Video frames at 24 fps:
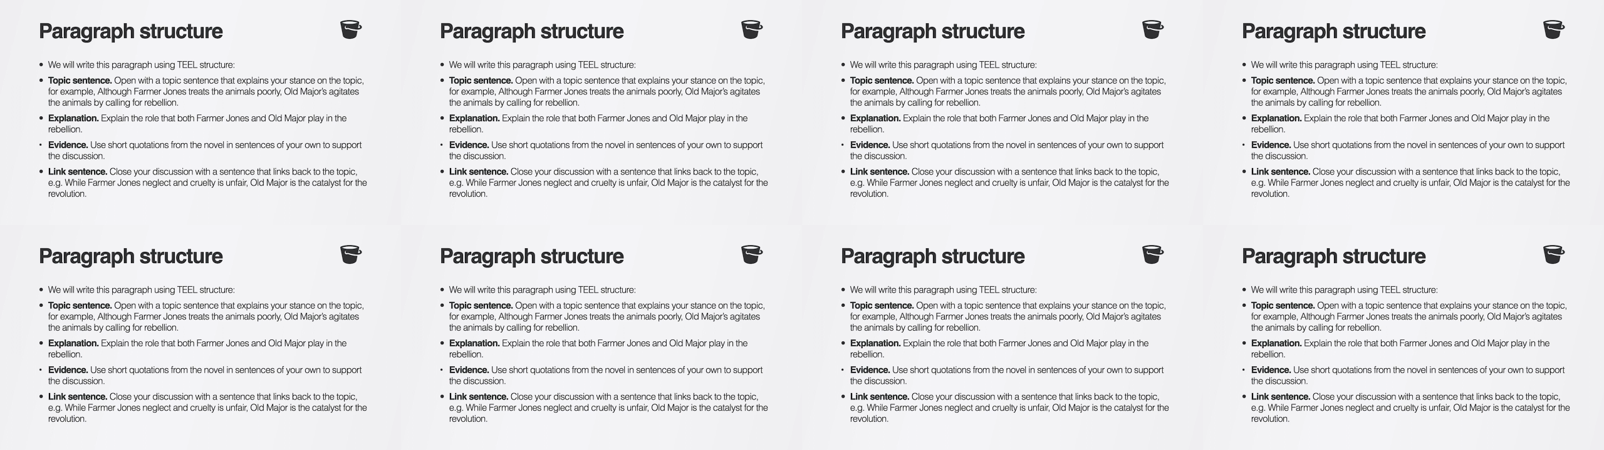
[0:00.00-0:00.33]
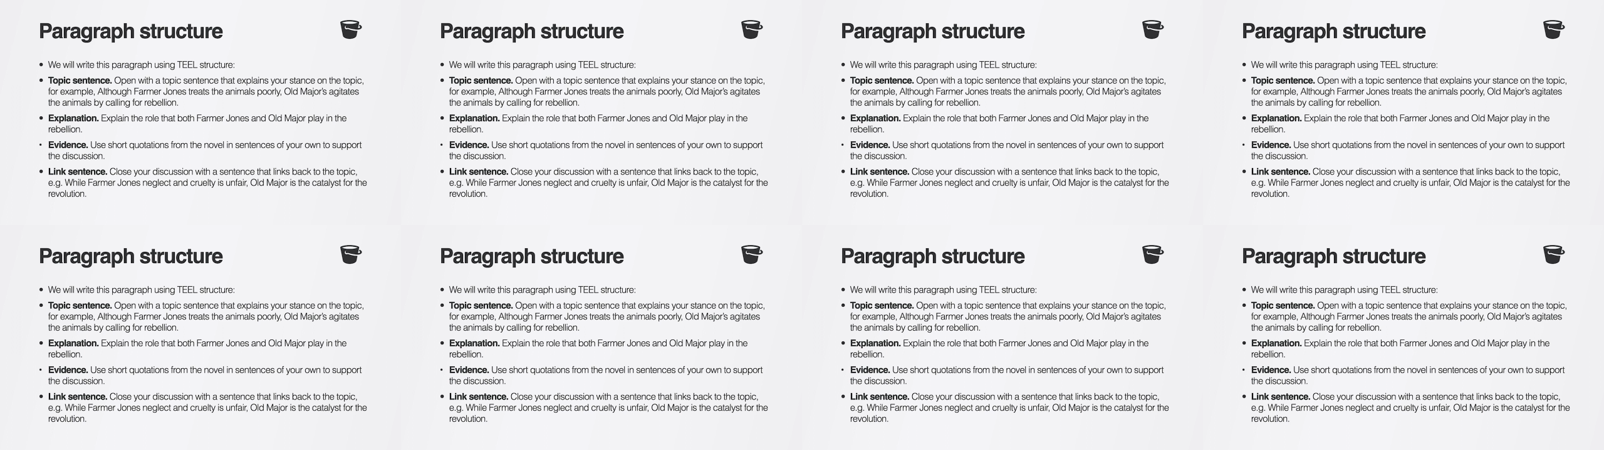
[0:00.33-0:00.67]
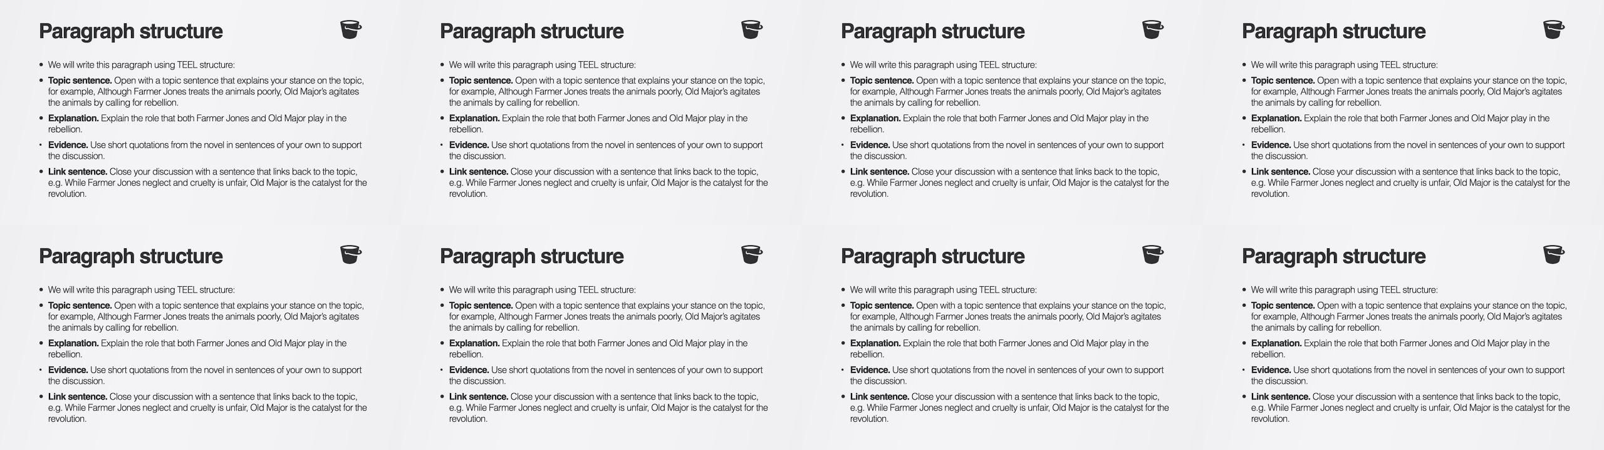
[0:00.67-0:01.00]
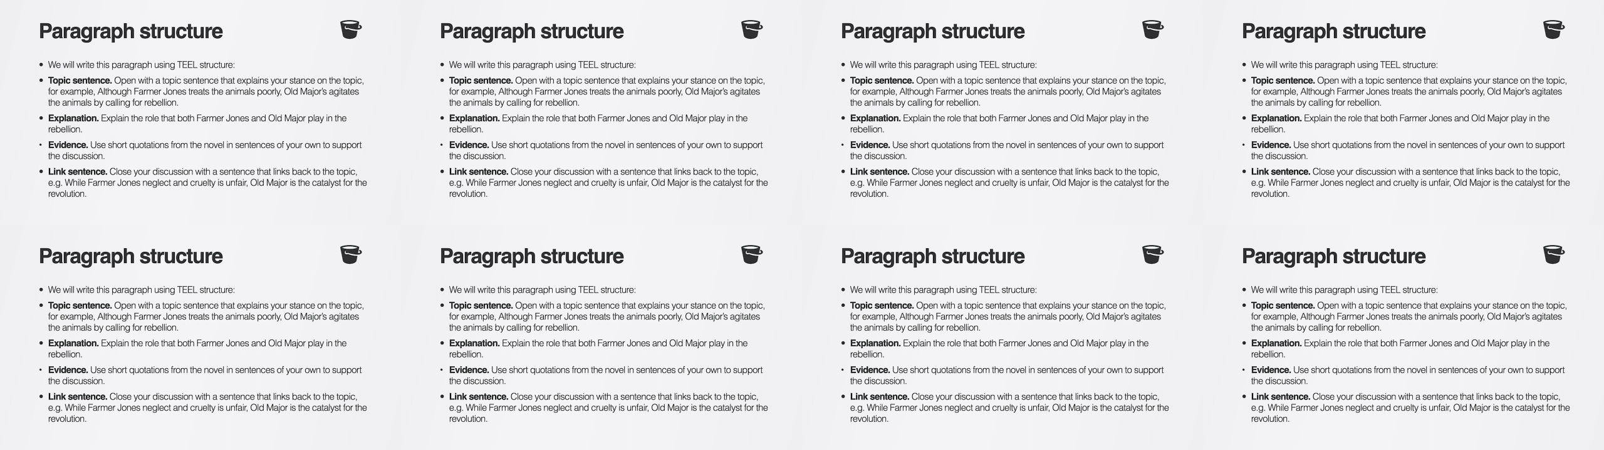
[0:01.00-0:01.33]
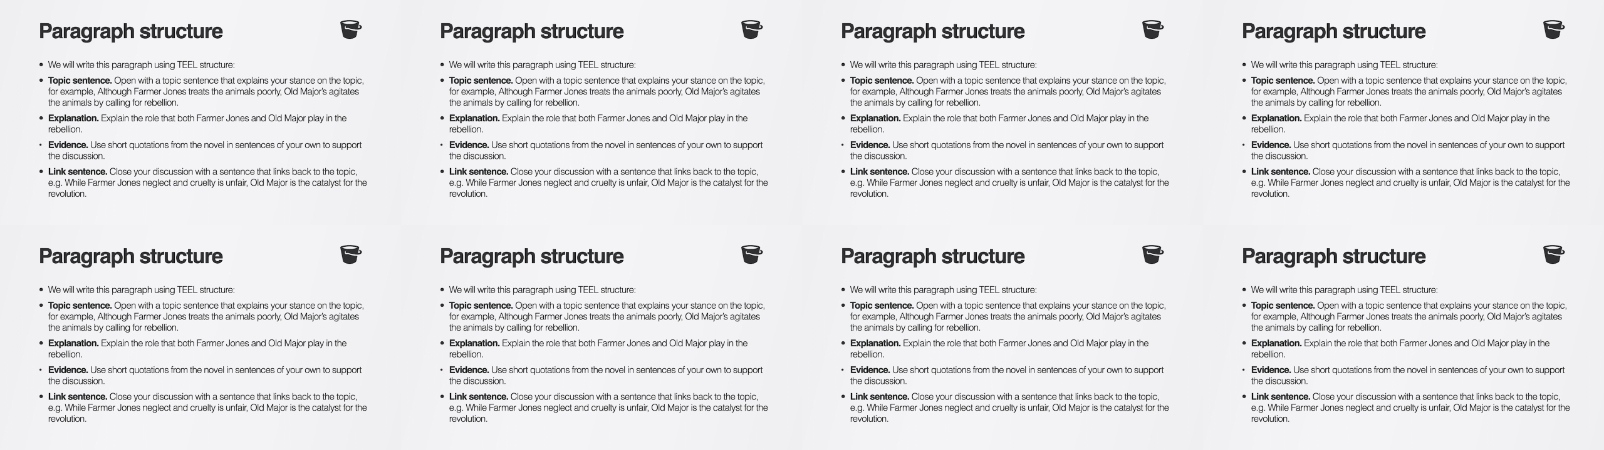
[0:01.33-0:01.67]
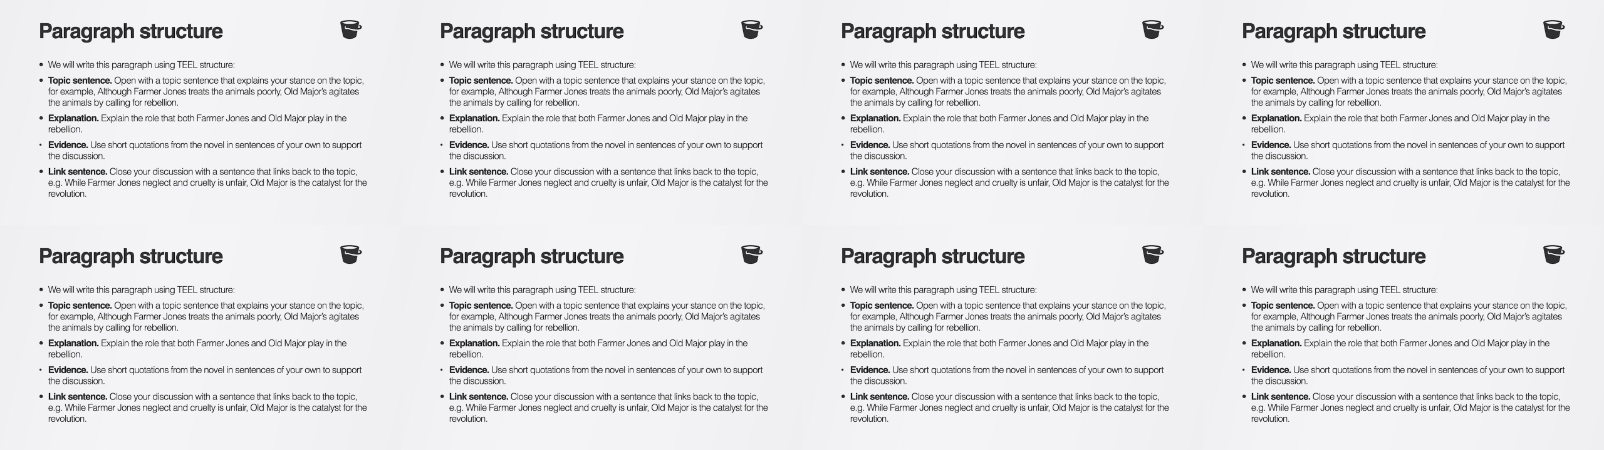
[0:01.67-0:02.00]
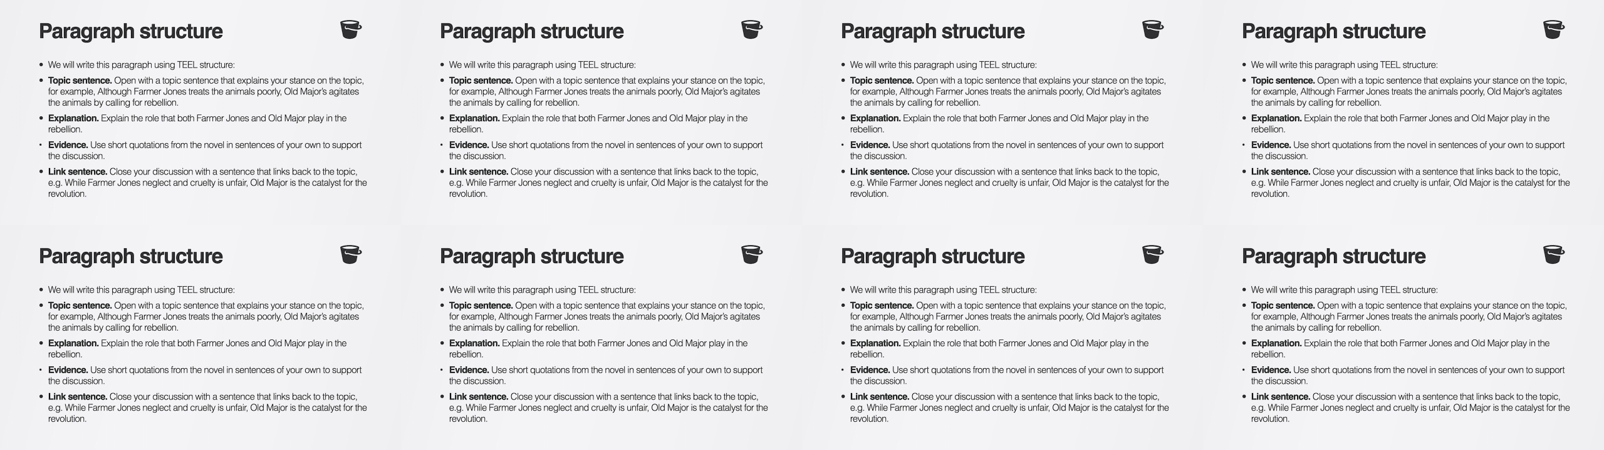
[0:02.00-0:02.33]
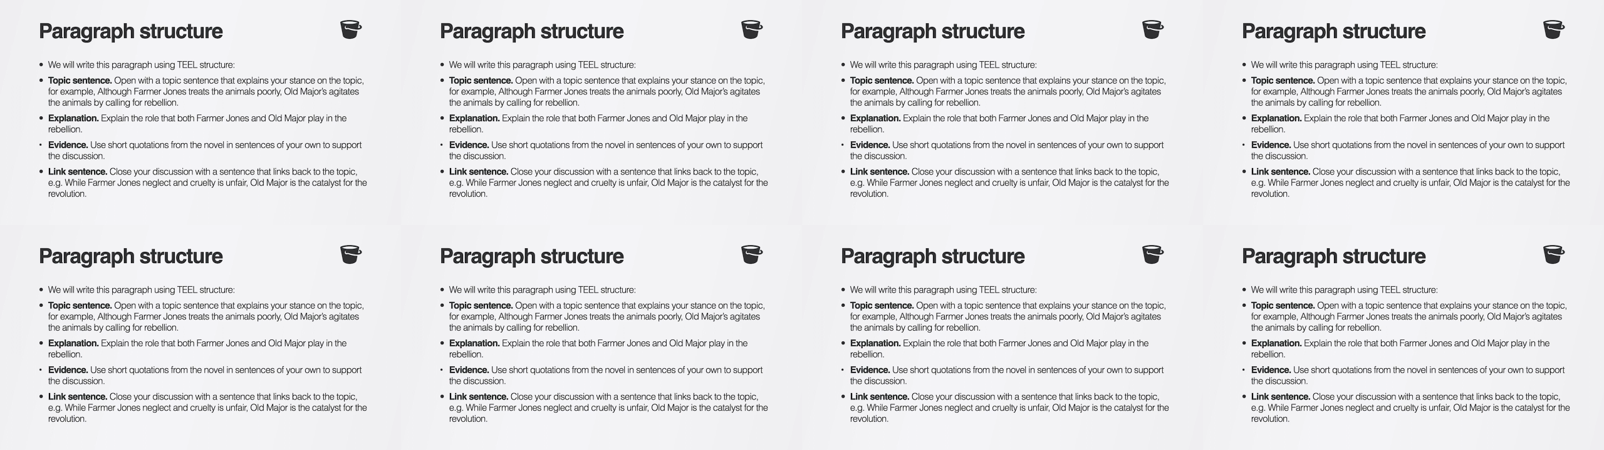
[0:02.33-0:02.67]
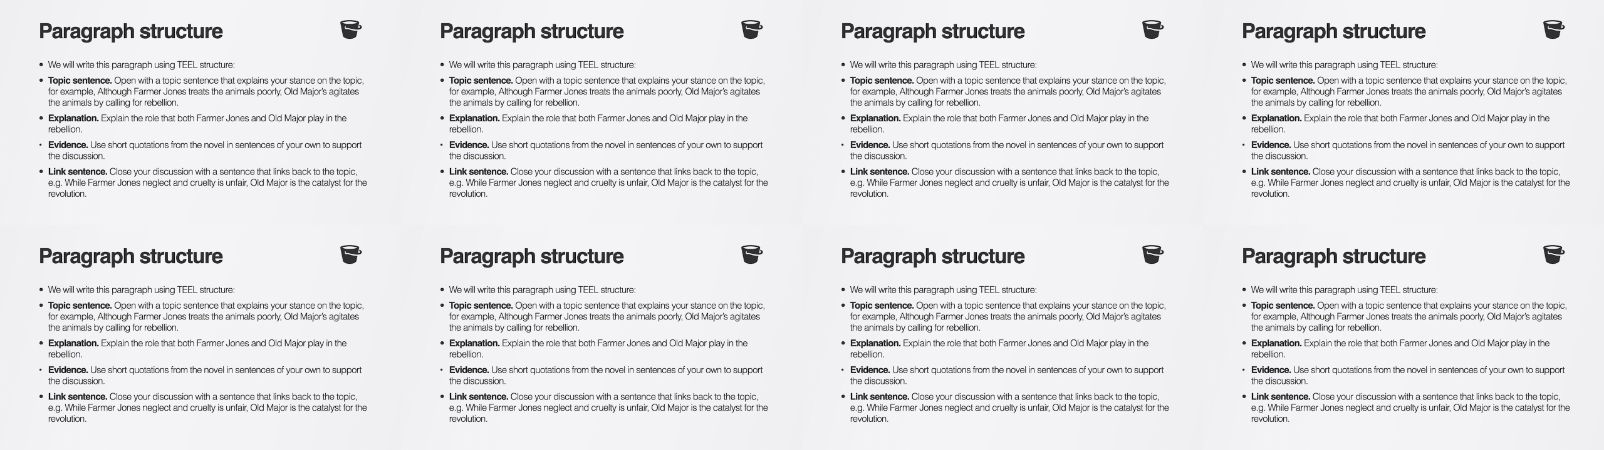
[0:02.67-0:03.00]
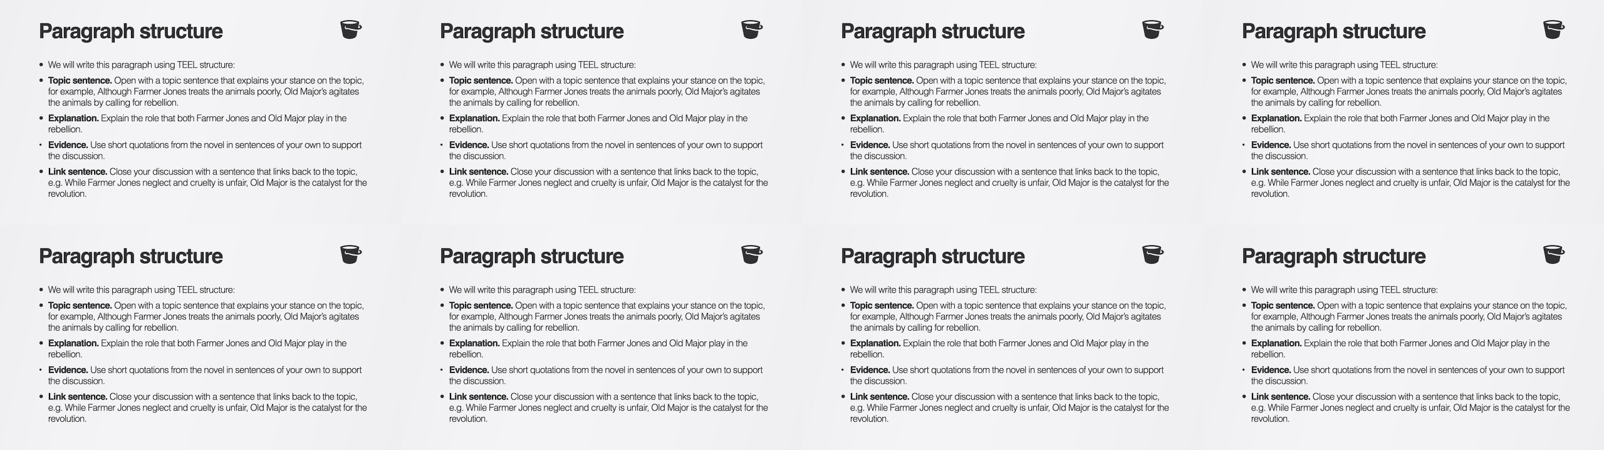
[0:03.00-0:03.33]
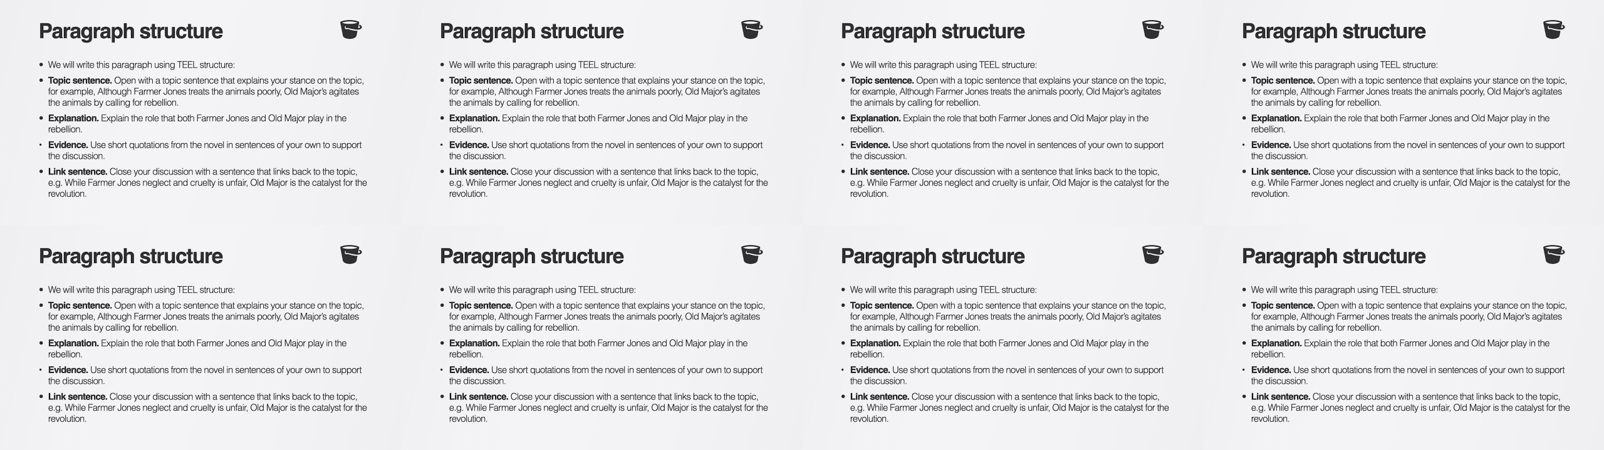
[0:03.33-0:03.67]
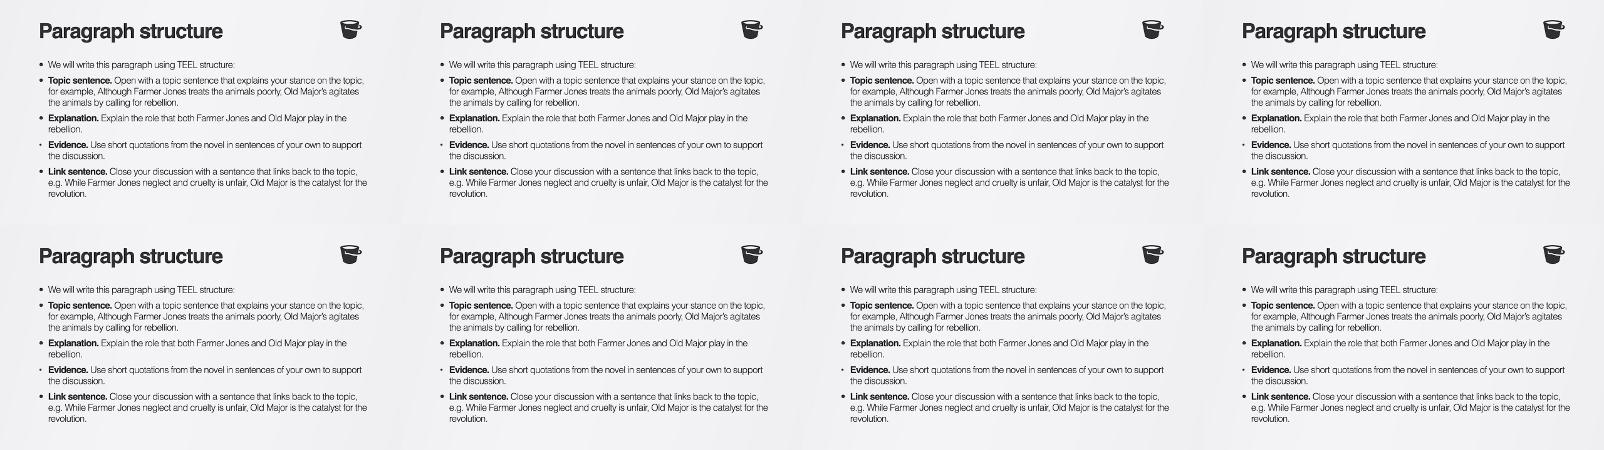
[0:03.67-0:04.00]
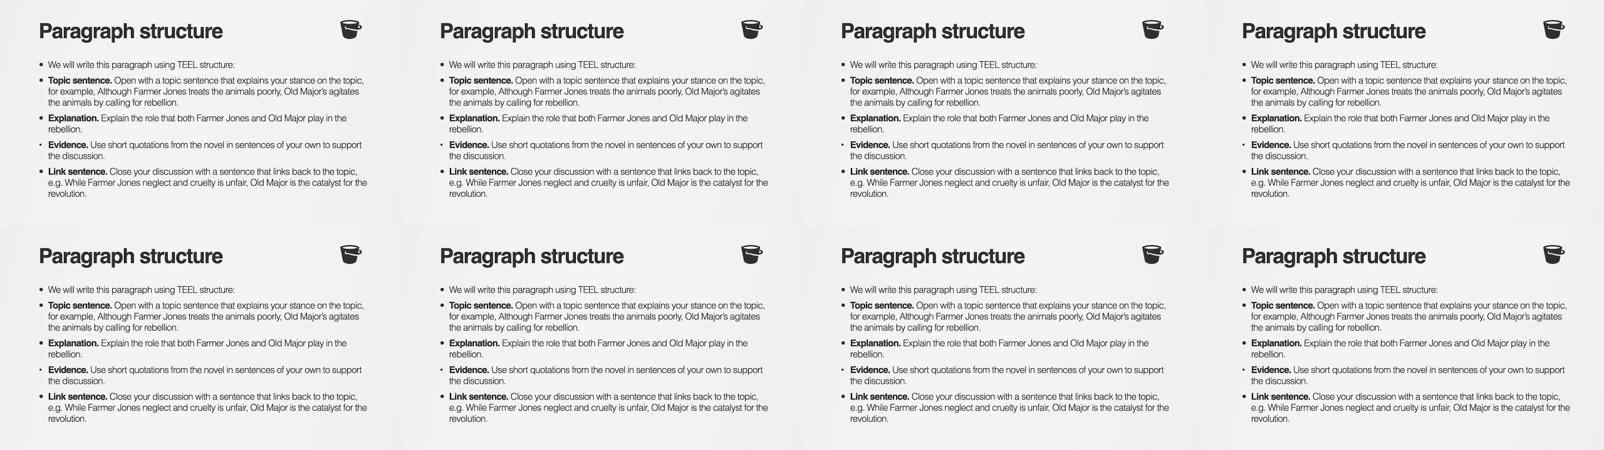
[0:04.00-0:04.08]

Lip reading: No face is visible, so there are no lips to read.